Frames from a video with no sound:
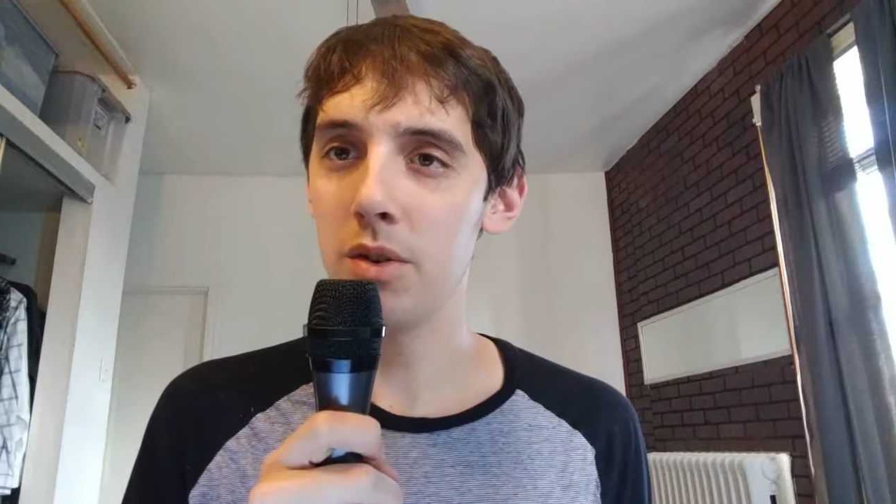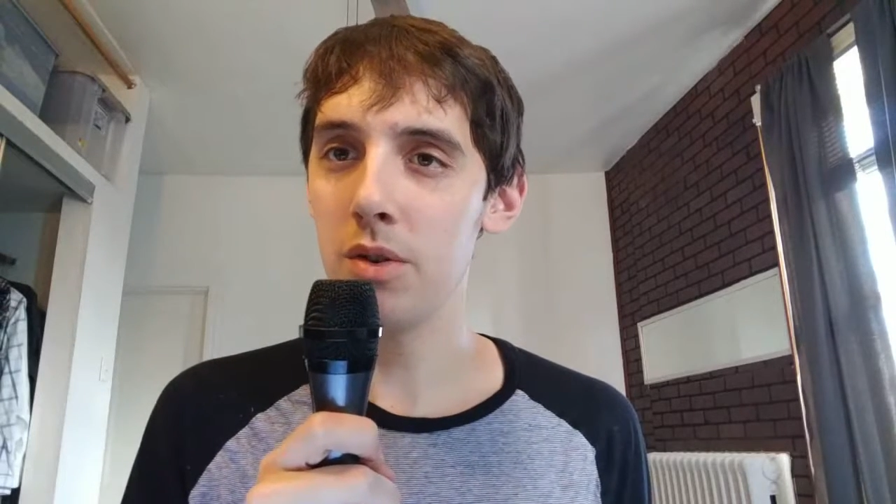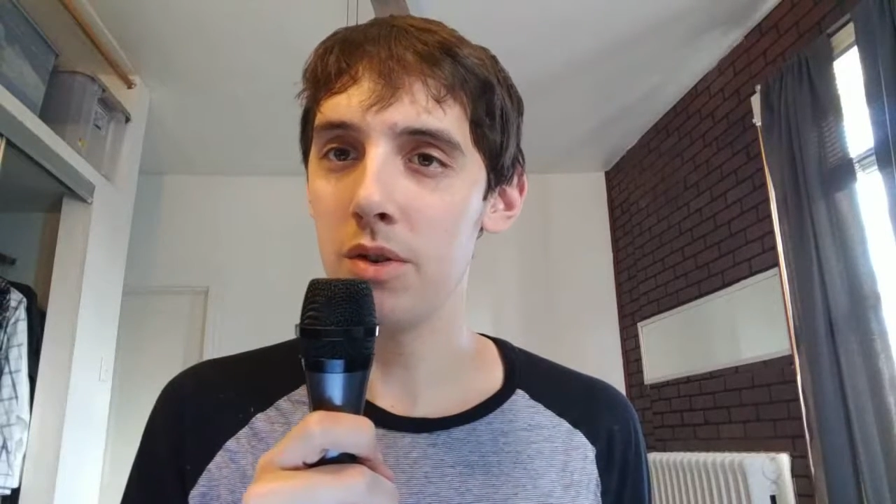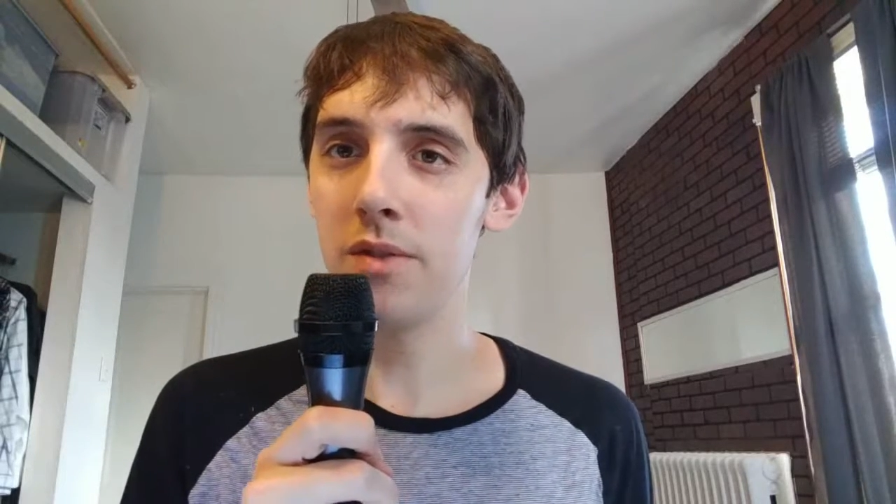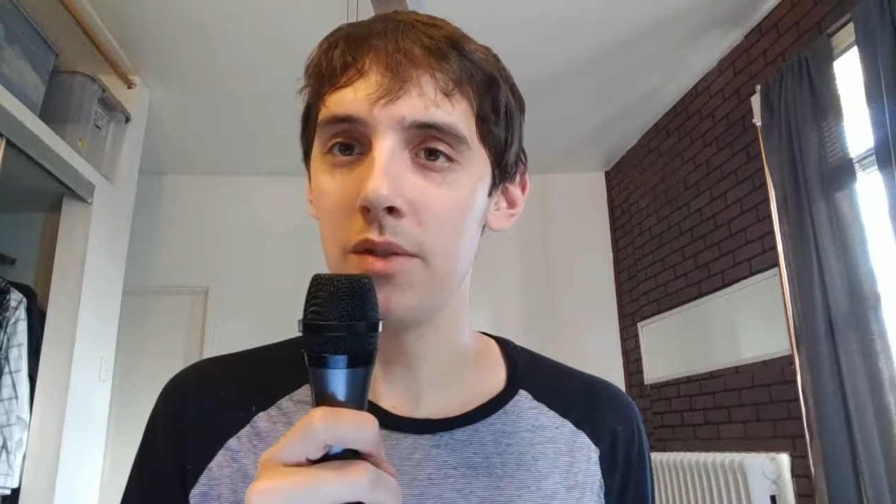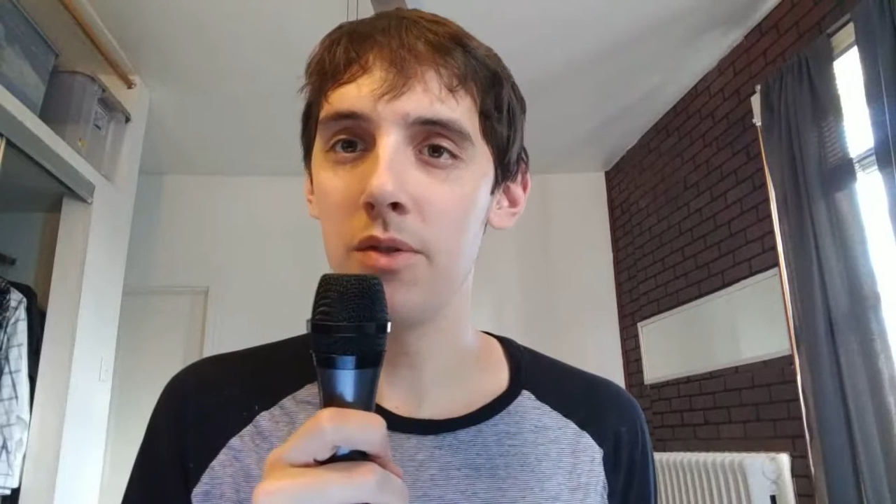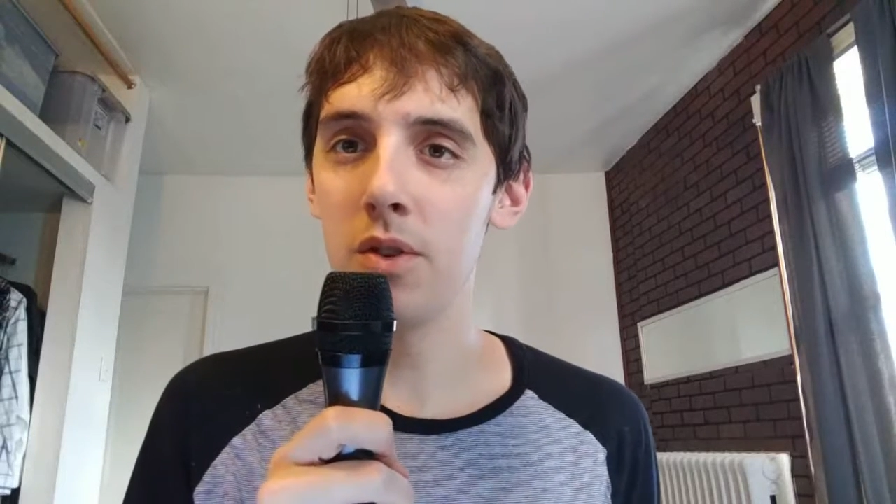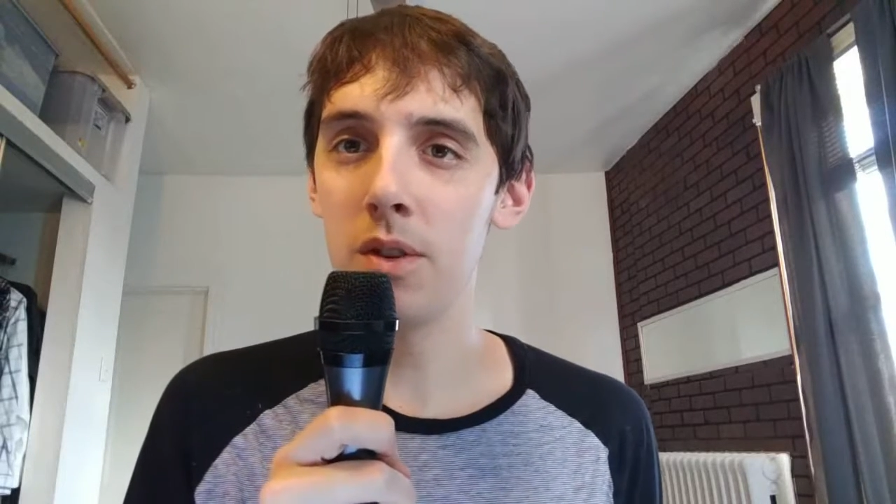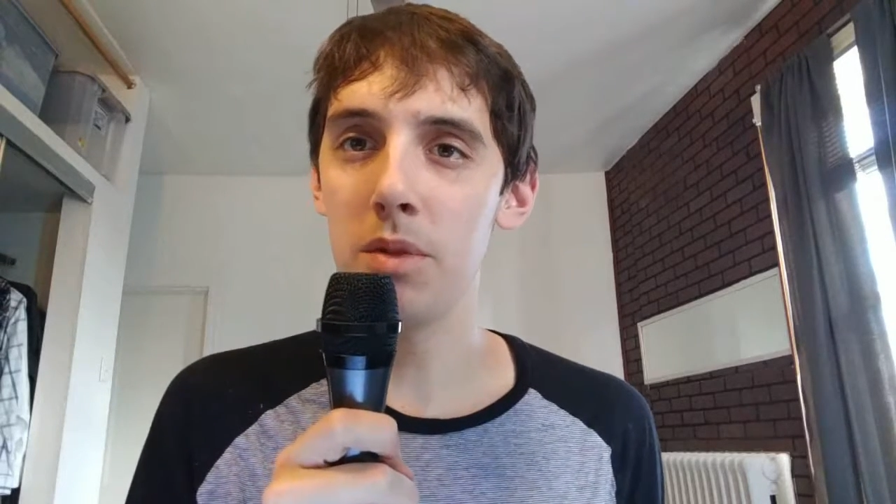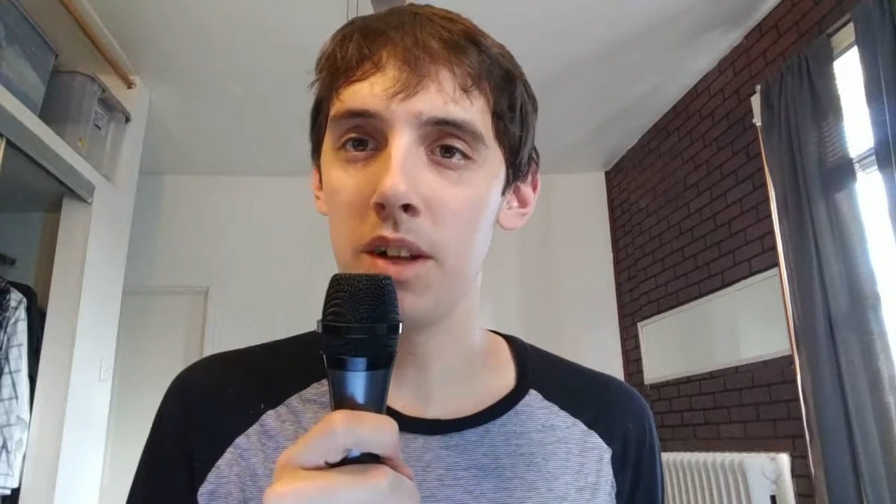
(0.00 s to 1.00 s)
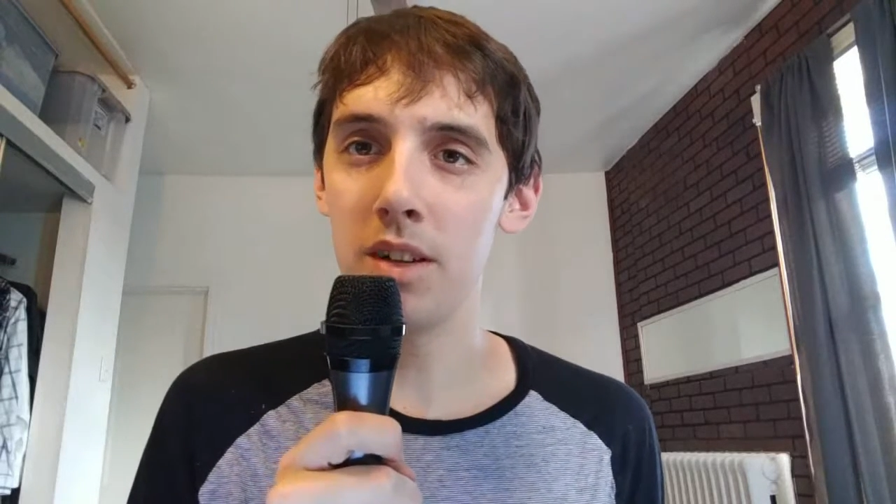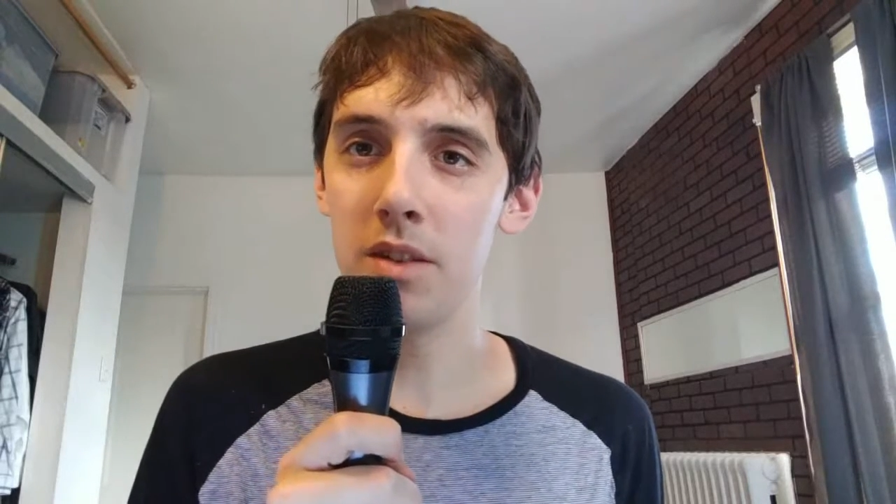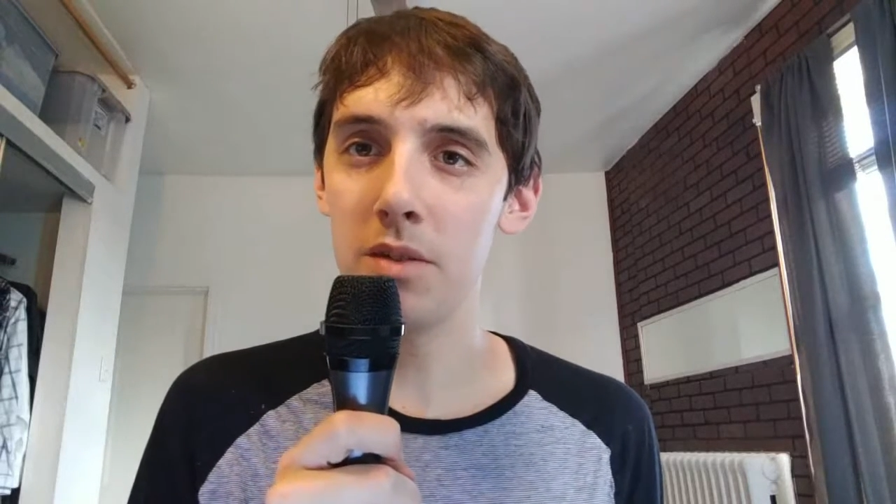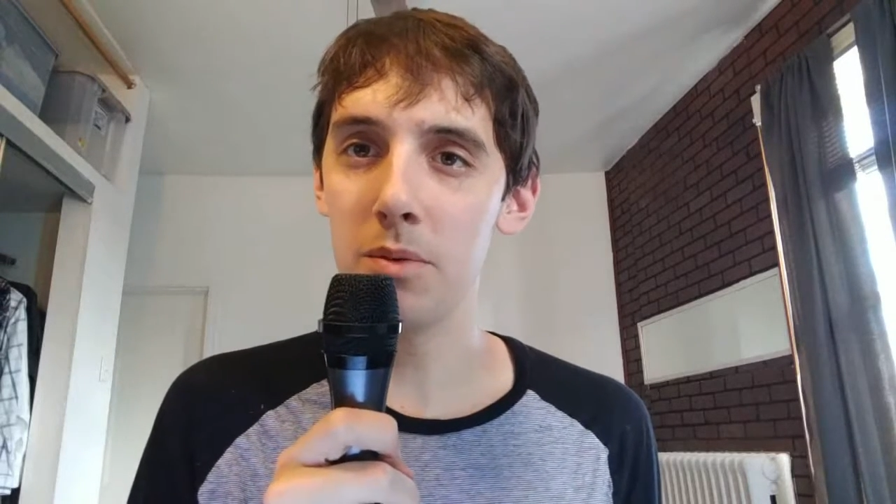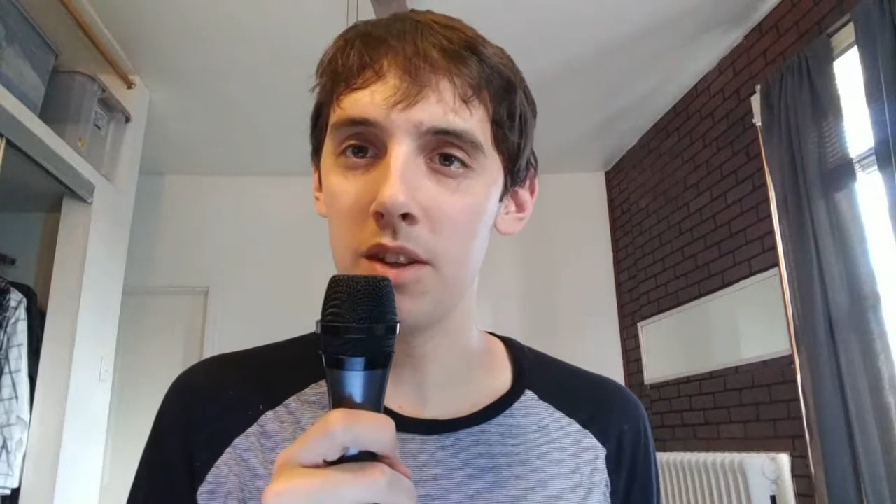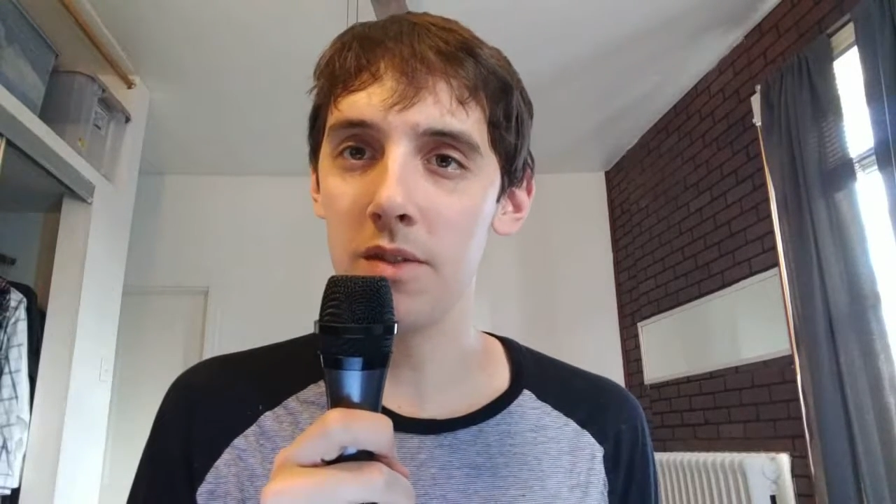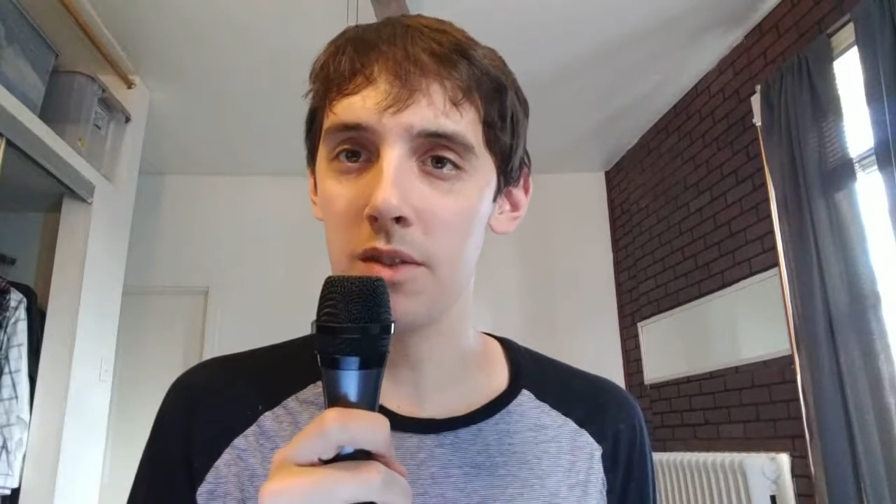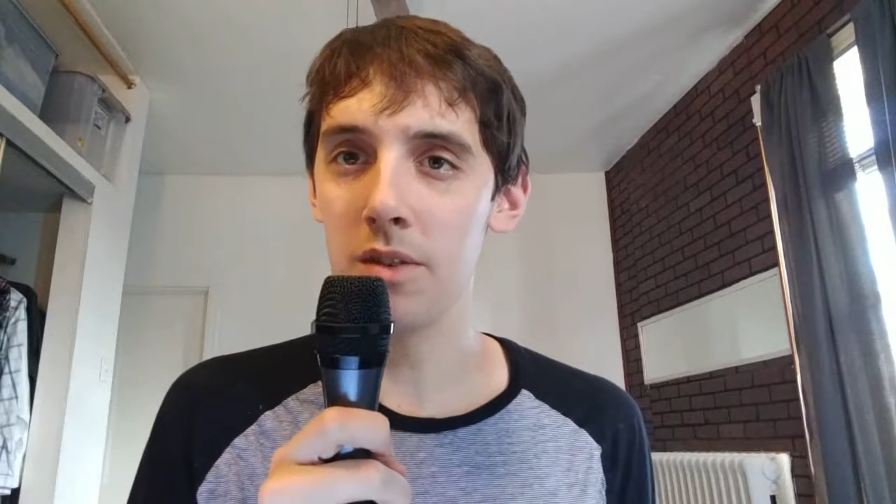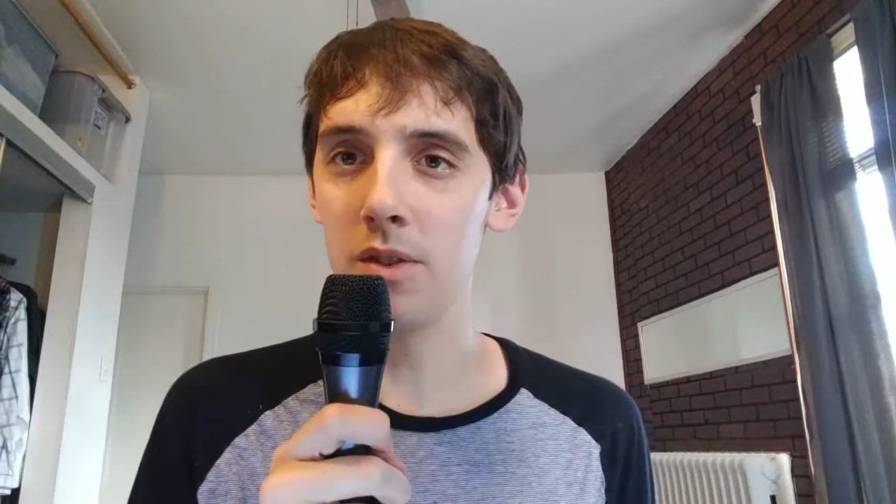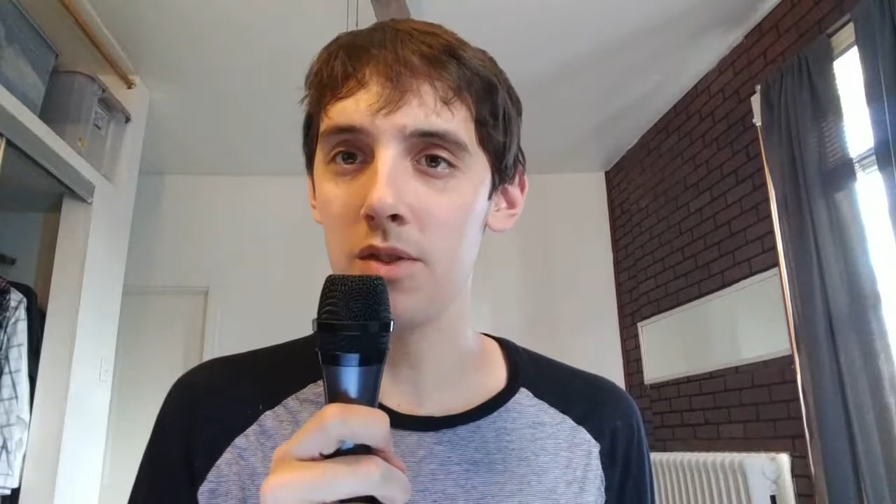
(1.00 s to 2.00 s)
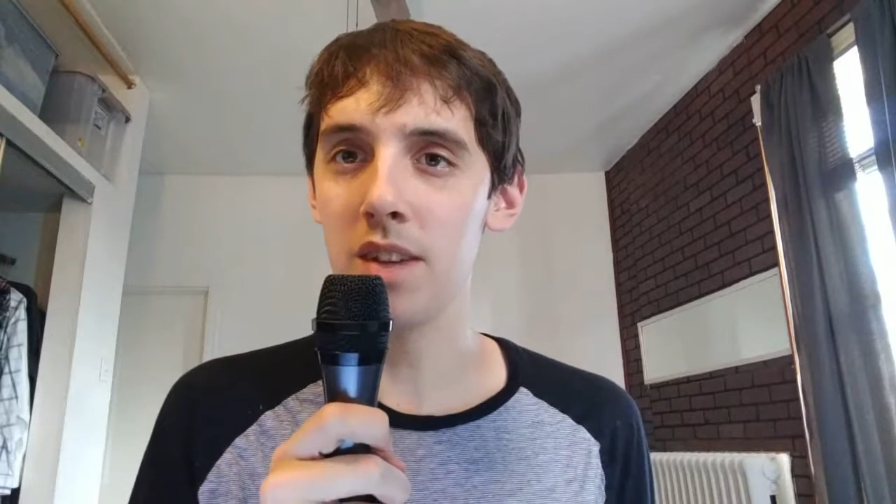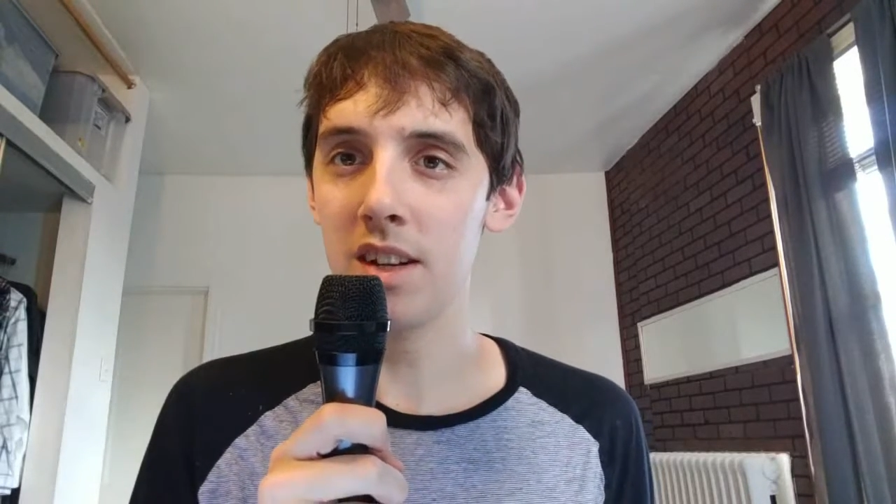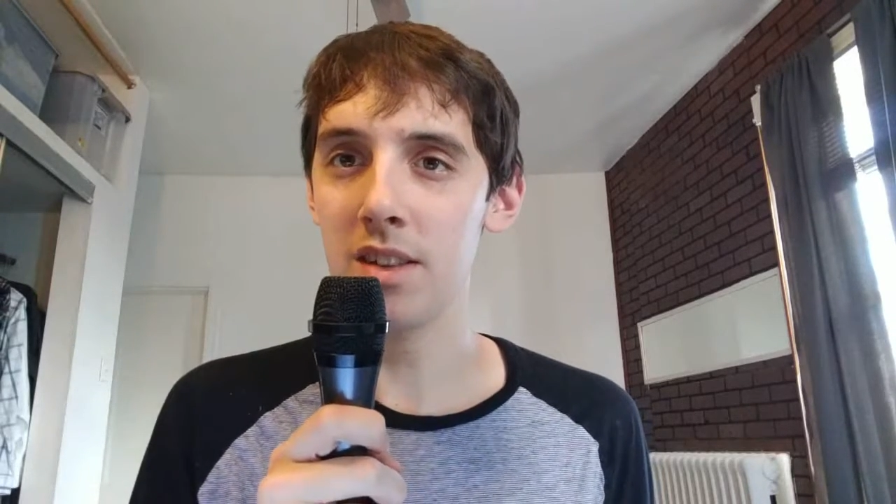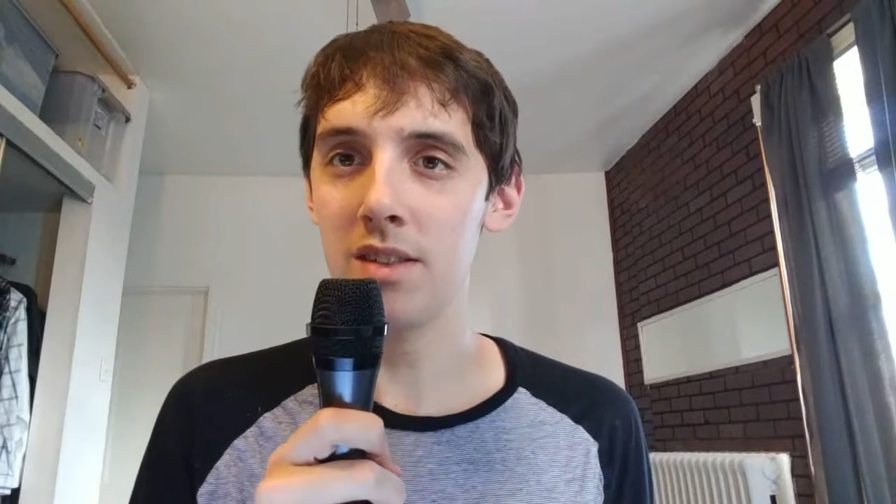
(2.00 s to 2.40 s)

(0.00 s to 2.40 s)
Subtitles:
or if you've only blended the smoothie for a few seconds,